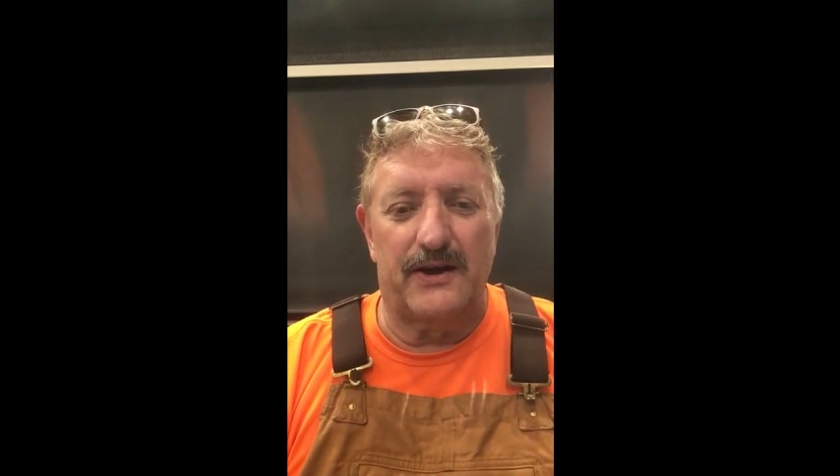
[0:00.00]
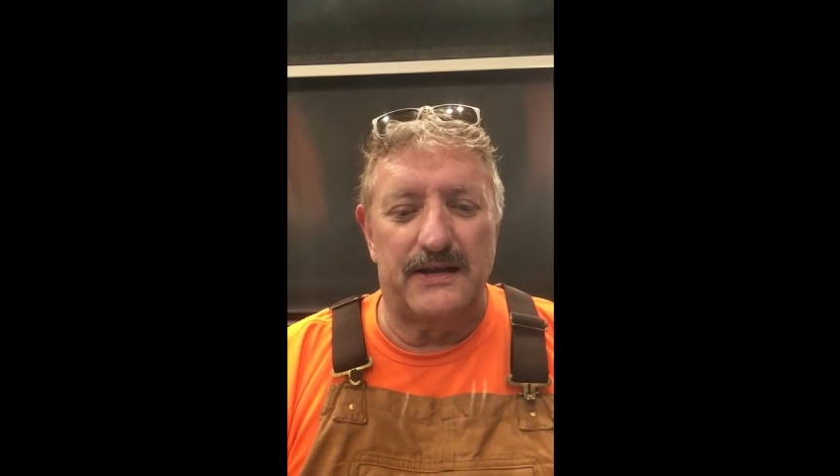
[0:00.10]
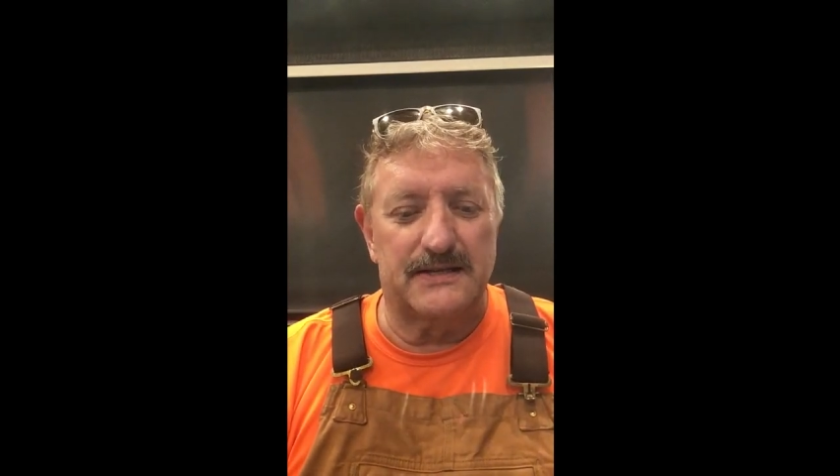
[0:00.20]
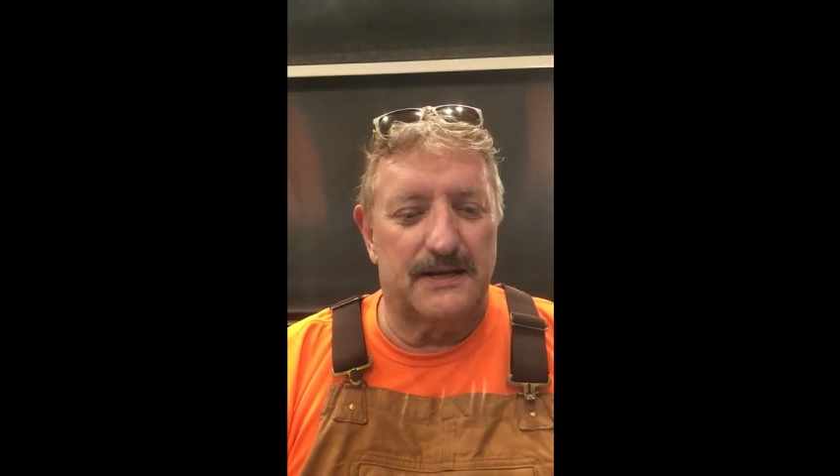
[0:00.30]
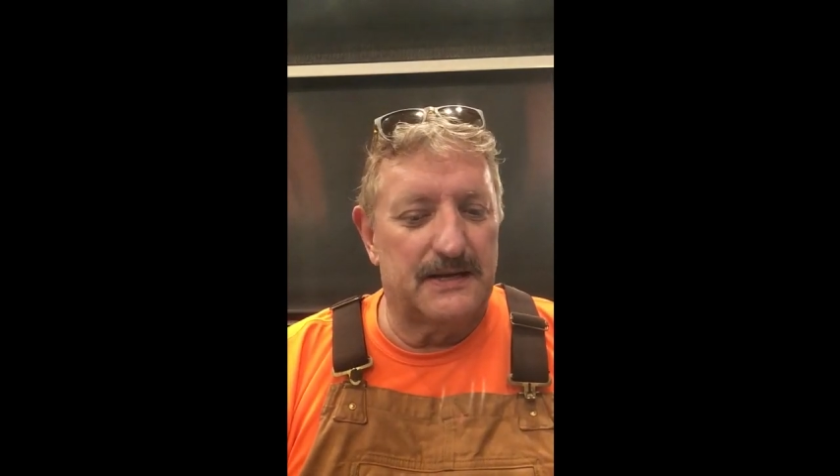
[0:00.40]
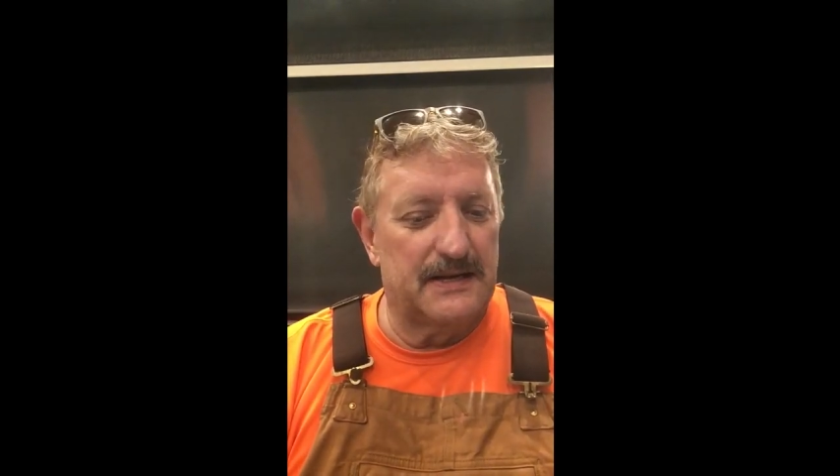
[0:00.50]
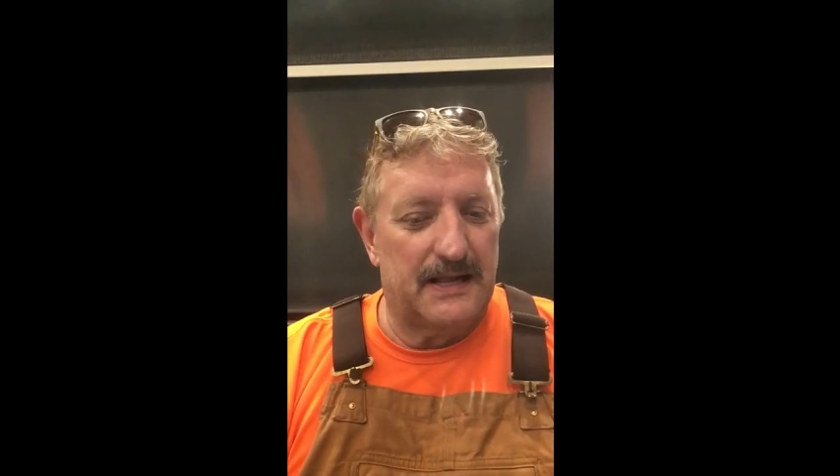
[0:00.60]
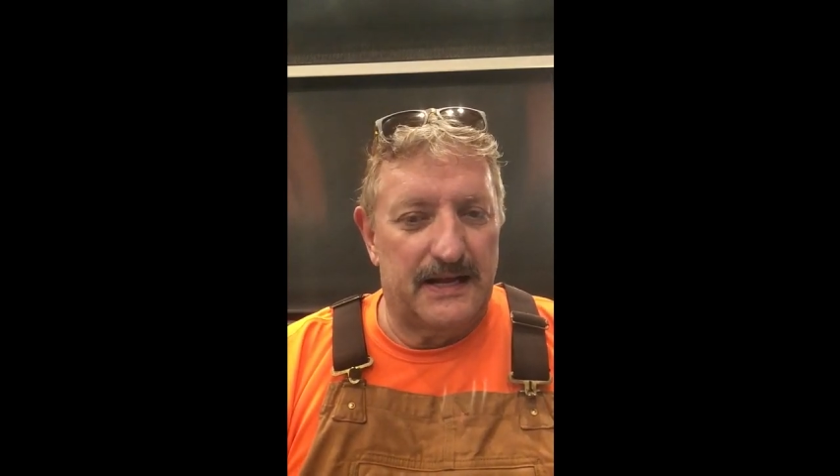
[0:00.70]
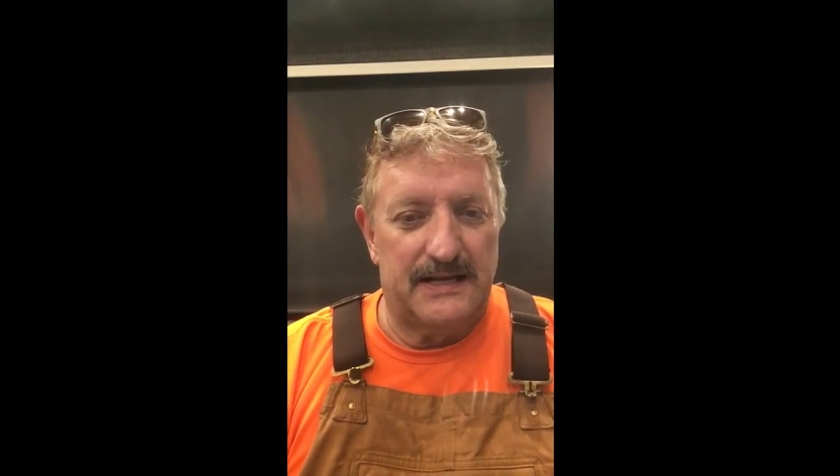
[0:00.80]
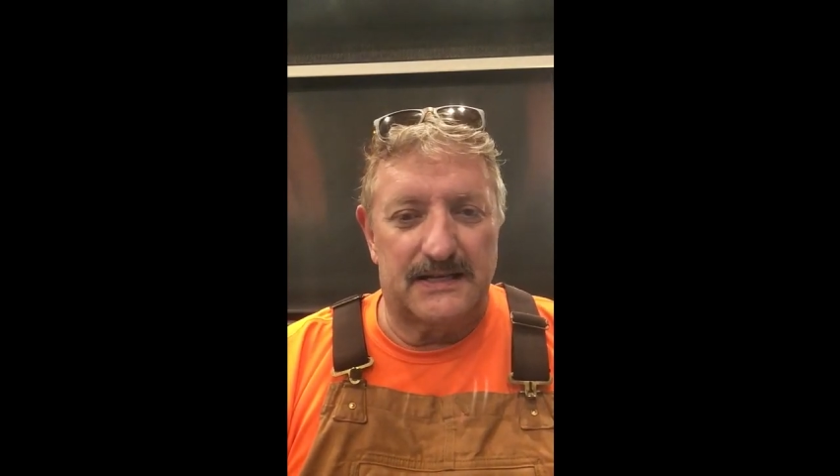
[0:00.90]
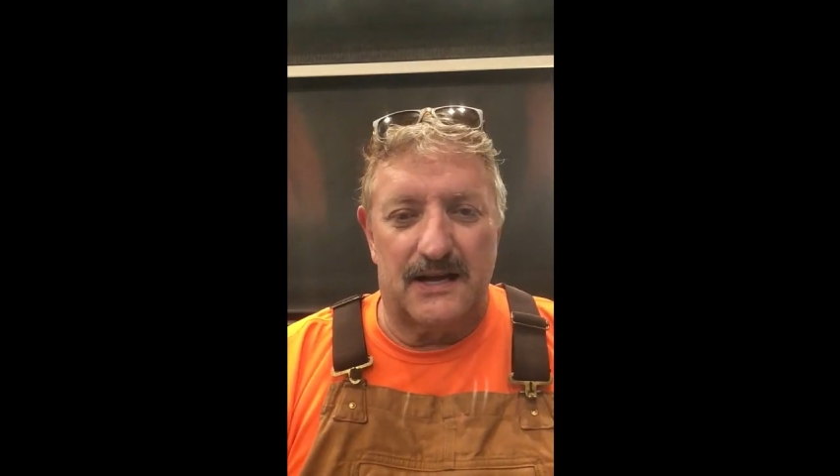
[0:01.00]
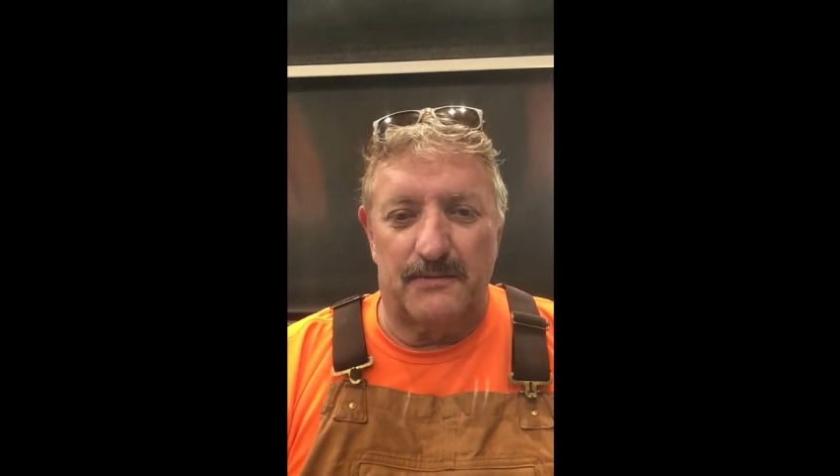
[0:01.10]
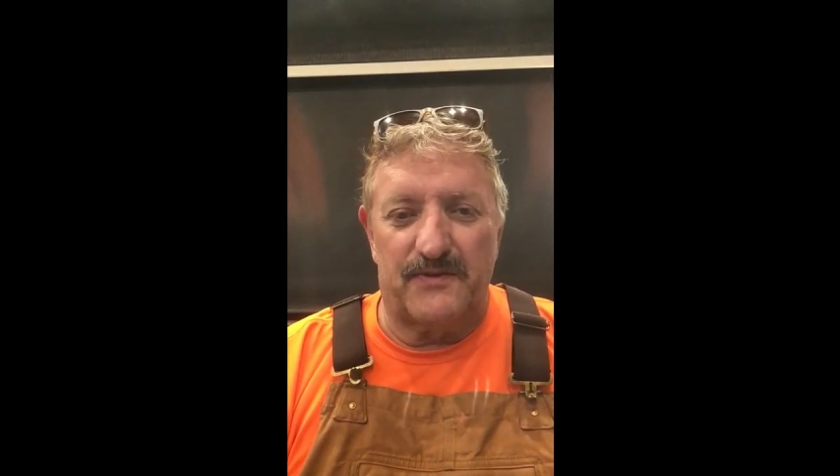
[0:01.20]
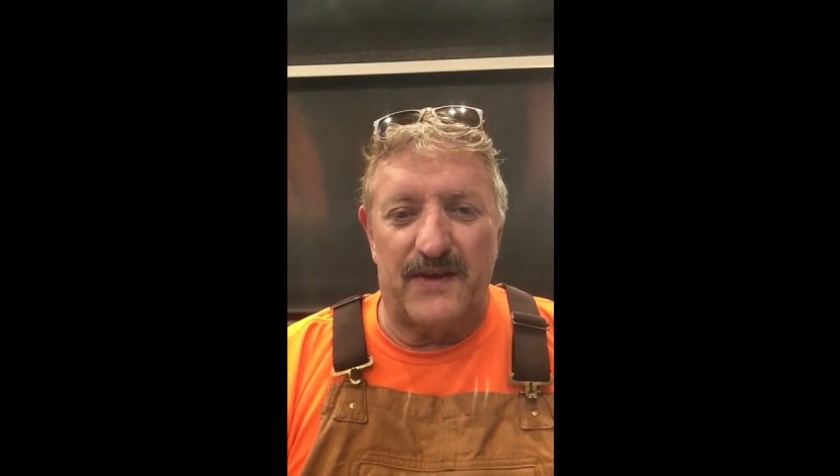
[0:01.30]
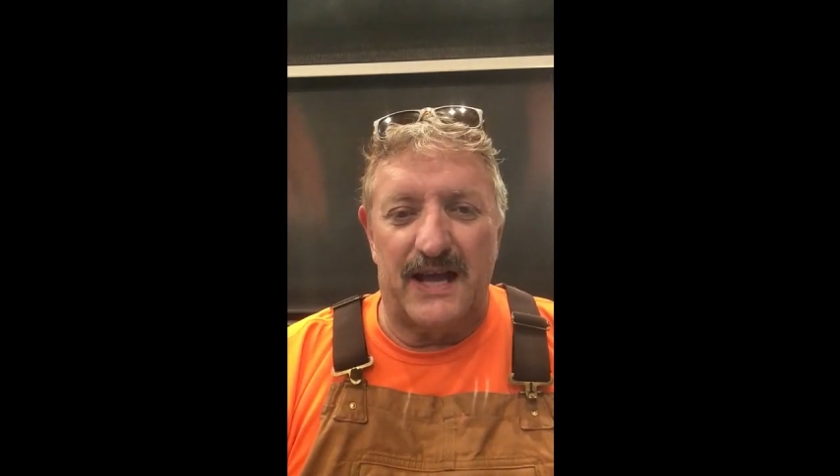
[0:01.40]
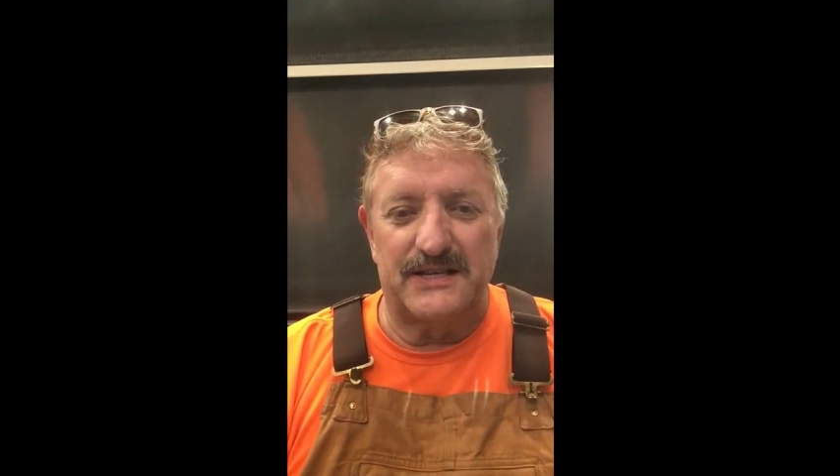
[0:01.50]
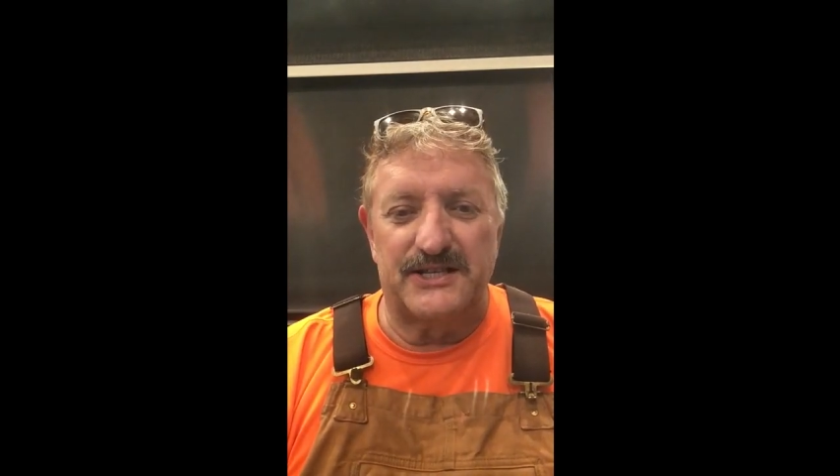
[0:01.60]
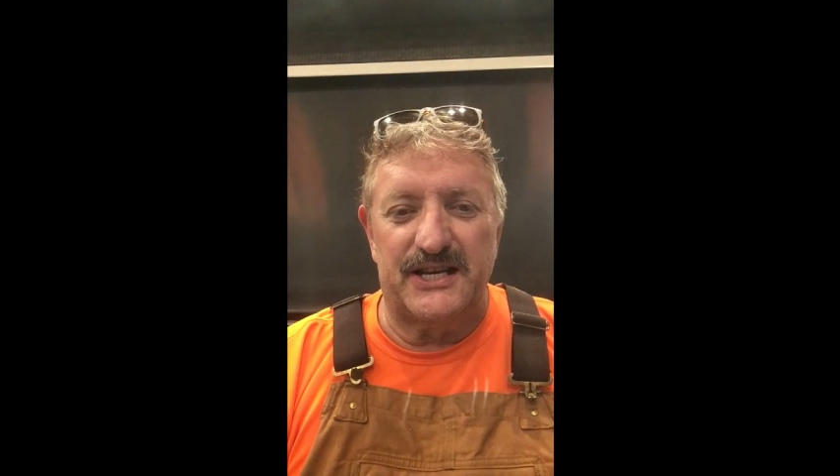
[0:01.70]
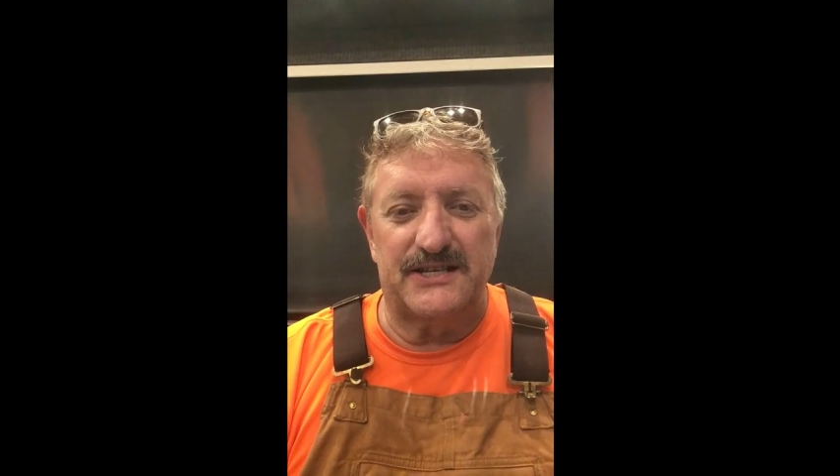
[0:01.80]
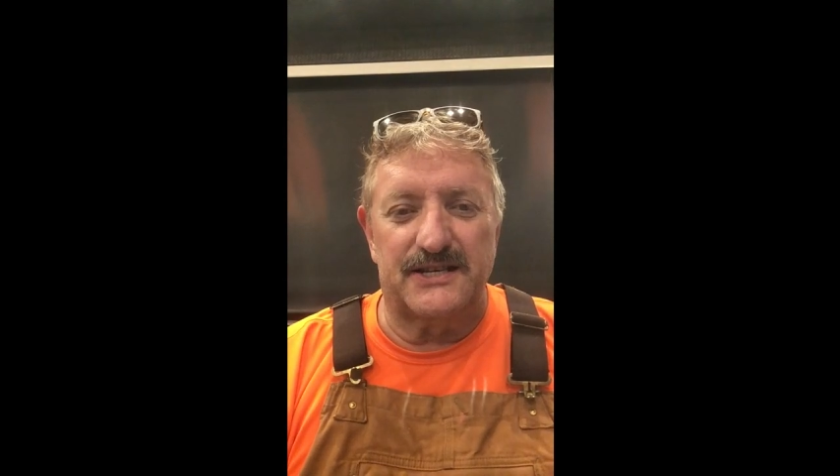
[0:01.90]
He's come to find
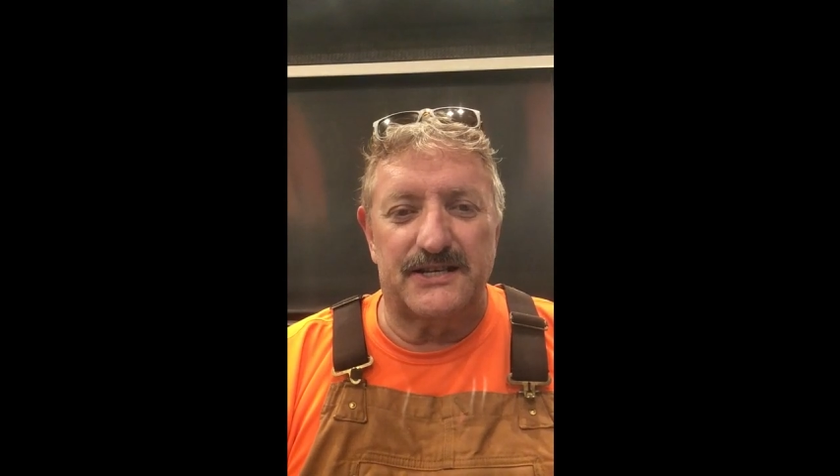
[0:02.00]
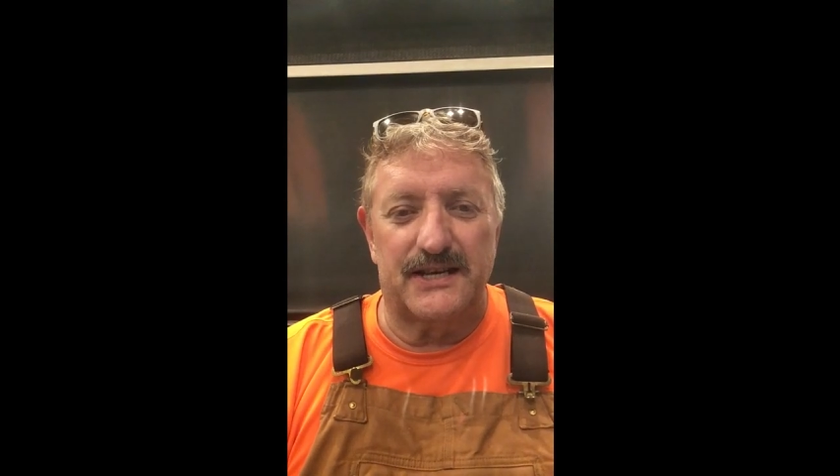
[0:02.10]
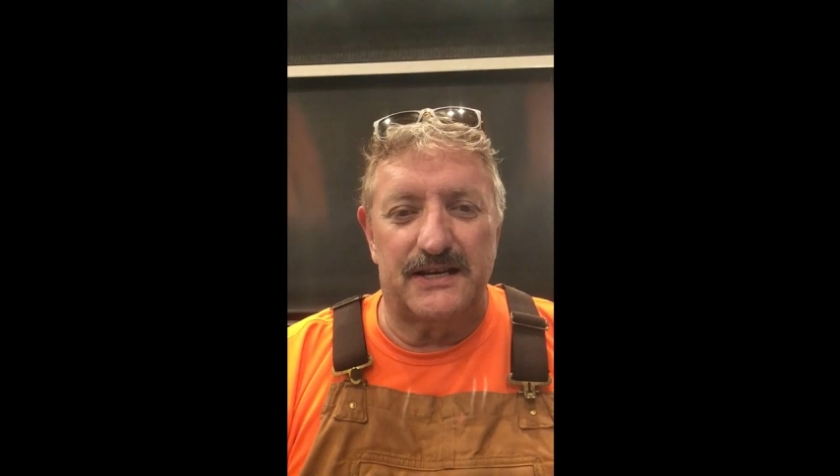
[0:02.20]
Jesus,